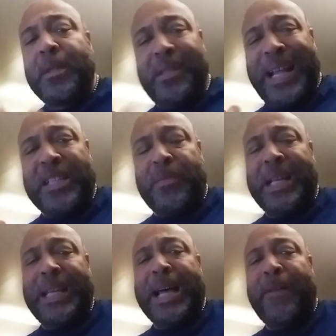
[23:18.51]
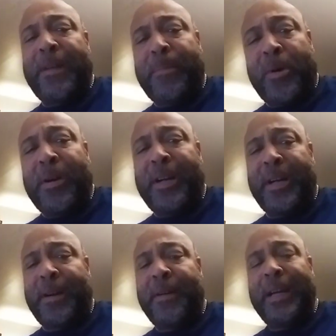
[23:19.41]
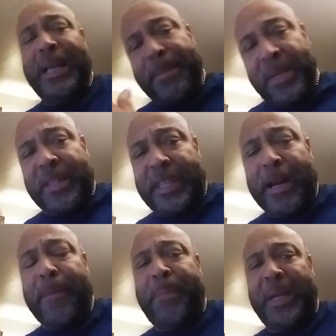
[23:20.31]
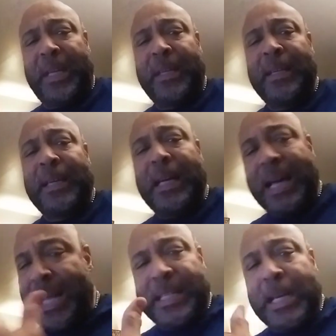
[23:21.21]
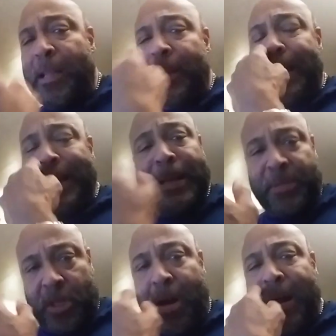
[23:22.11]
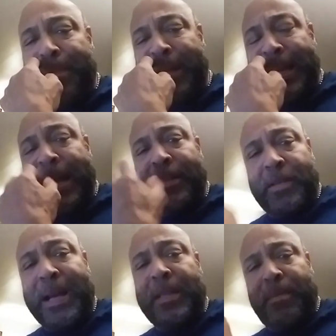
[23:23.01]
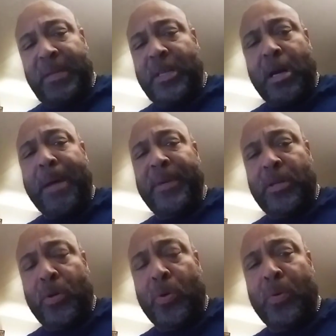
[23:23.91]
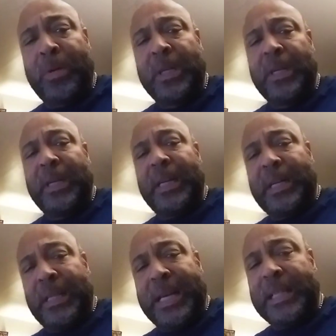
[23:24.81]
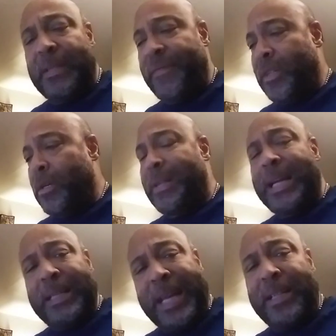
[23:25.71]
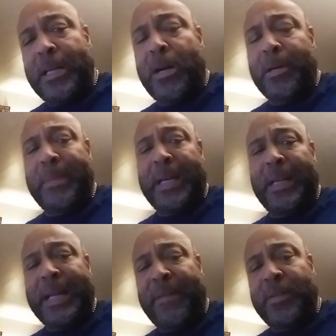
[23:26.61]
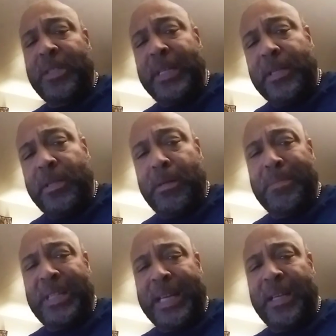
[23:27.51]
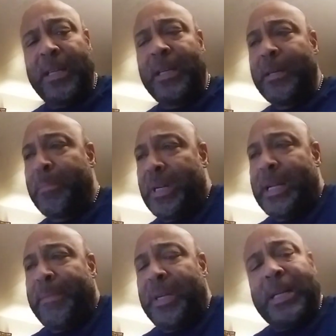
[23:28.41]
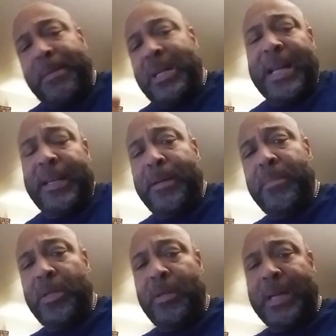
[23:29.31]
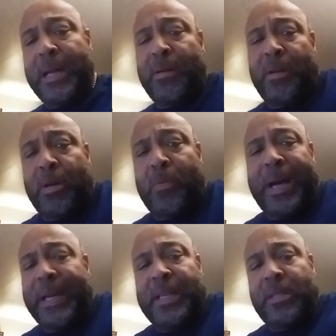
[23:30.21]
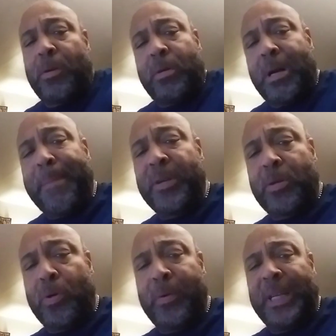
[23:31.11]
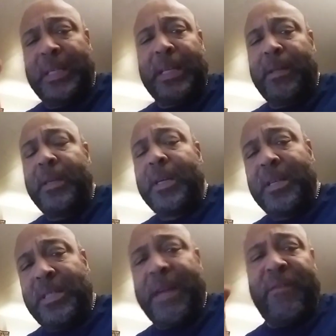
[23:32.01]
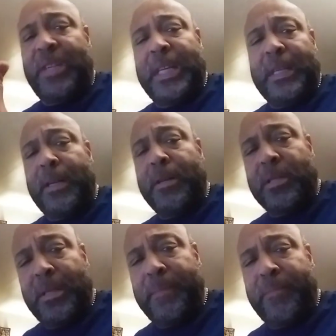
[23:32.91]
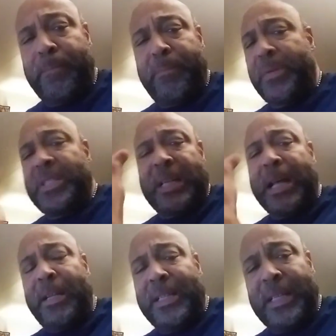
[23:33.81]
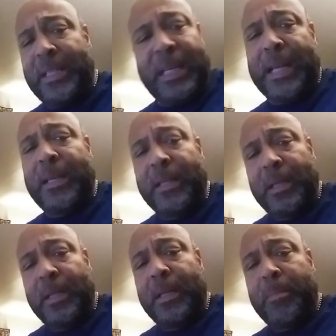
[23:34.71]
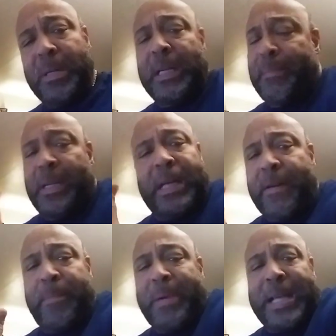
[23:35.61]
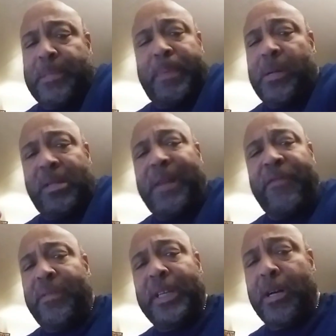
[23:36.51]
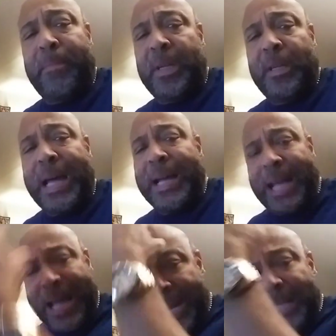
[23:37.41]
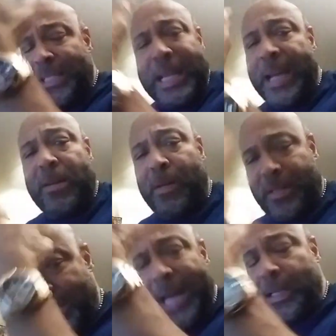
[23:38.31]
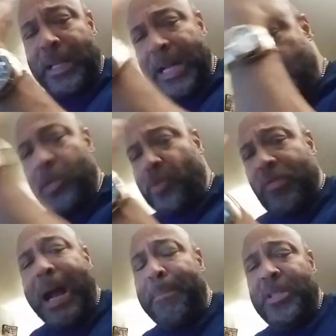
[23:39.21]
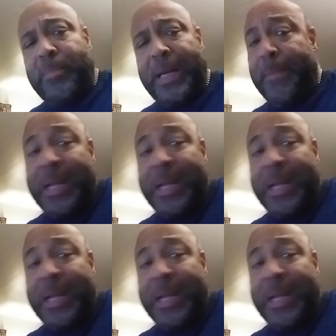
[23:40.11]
So that's why now when I'm on here and I'm in therapy, I yell a lot. And I'm sorry, man. I tried to be calm and cool and collective, you know, like Nate Dogg, man, 916, you know what I'm saying? But, I mean, I'm not him, dude. I don't know why he's so calm and cool. He did 17 years in prison. I only did 10. But I mean, everybody's built differently, homie. I, I got psycho psychological traumas, man.